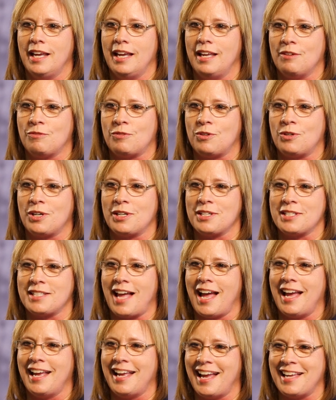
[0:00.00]
And of course,
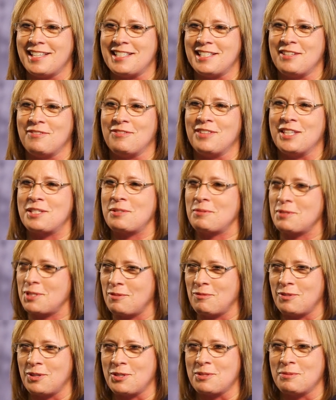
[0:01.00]
I asked if this
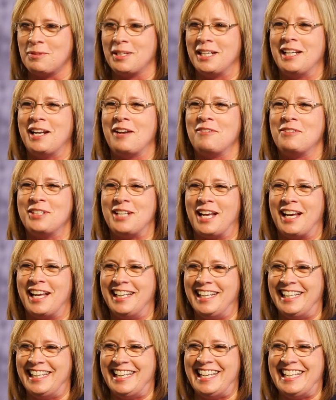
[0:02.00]
was the first one he'd ever
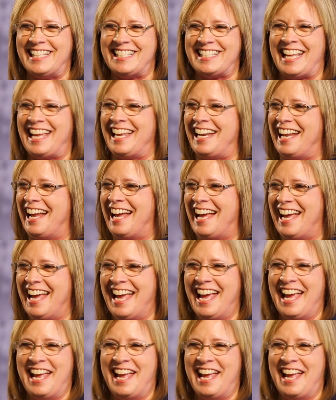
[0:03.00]
done, and he said